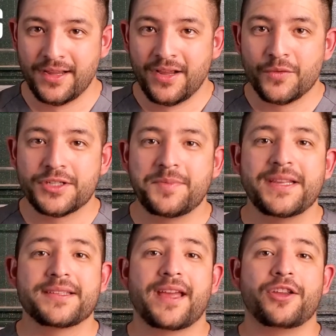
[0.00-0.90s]
which
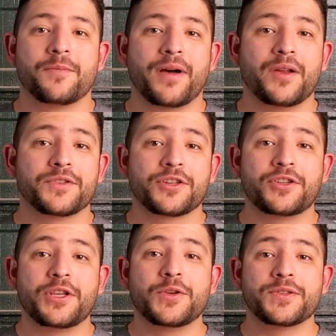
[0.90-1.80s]
means that your body will start
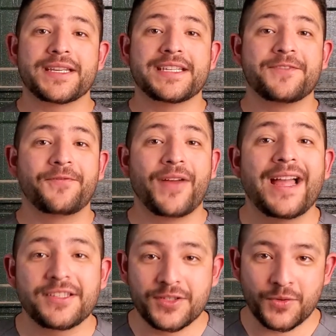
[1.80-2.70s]
to use its
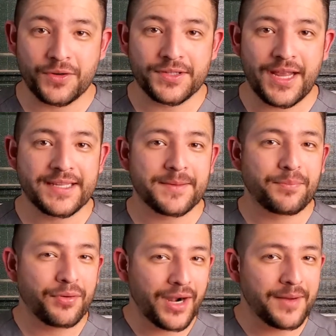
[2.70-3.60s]
fat stores as a
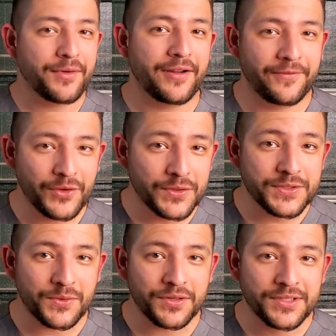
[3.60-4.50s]
primary fuel
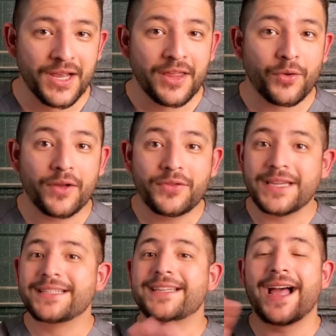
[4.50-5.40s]
source throughout the
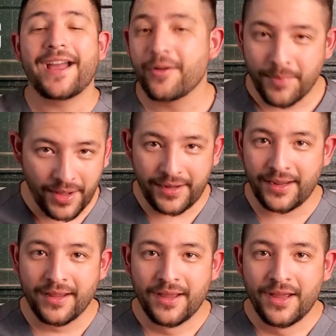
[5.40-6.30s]
entire body,
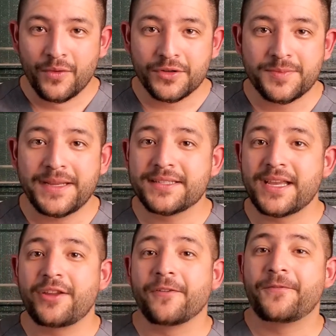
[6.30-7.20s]
which means
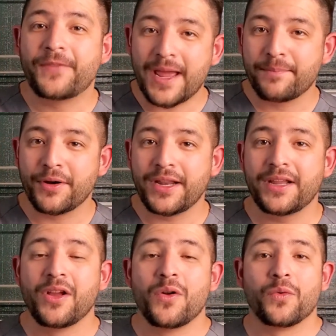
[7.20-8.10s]
that your fat
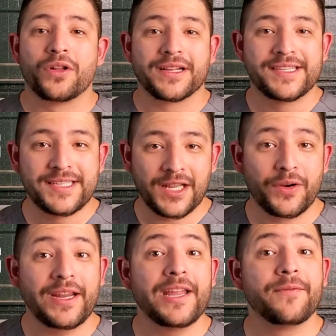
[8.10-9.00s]
burning will
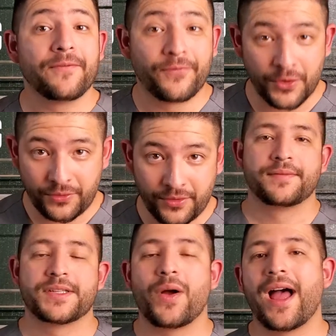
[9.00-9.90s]
accelerate even further.
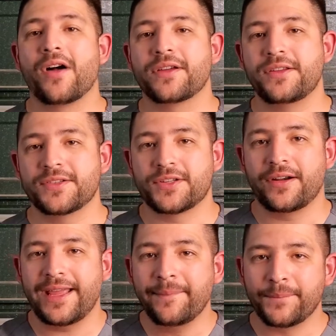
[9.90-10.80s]
So how can you
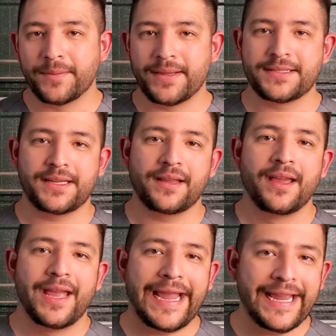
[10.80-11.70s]
start implementing
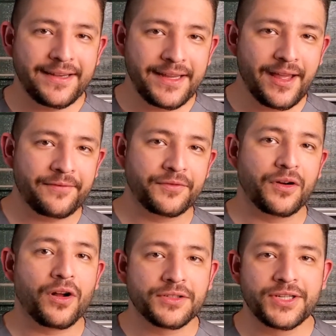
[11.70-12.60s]
ADF, or
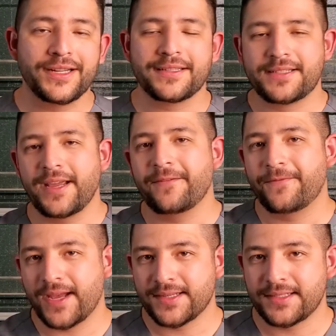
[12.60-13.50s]
alternate day
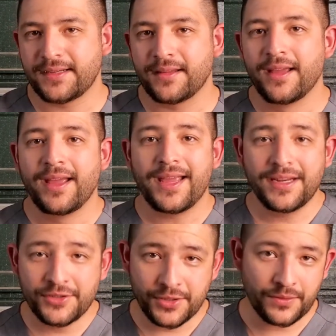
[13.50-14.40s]
fasting,
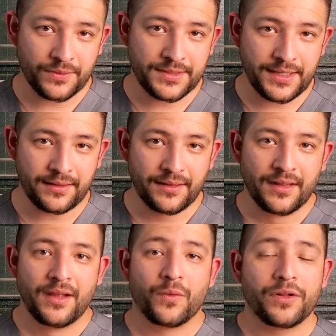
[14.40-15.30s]
into your routine?
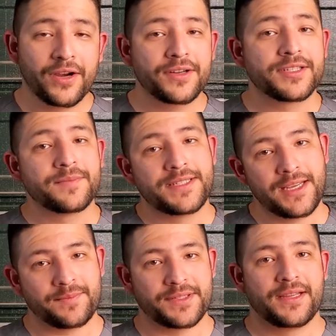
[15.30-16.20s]
Well, here are some
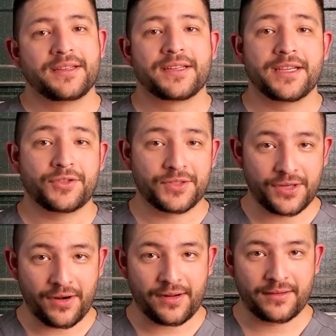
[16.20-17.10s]
tips to get you started.